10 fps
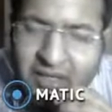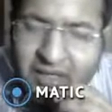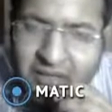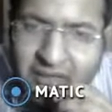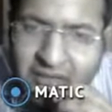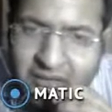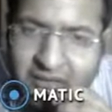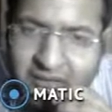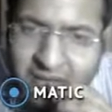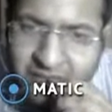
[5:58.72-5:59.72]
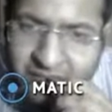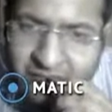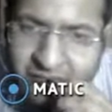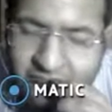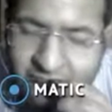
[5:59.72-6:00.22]
It is
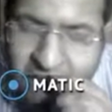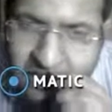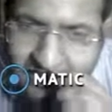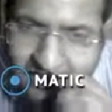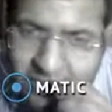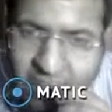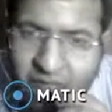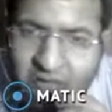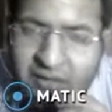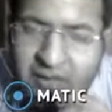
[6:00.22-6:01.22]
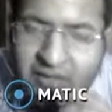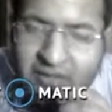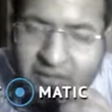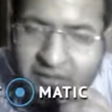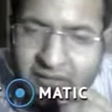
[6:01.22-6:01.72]
present when
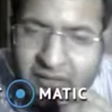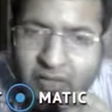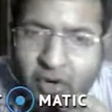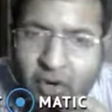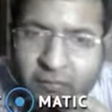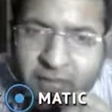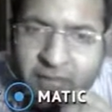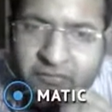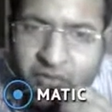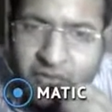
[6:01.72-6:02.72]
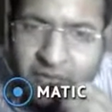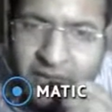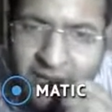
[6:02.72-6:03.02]
the optic foramen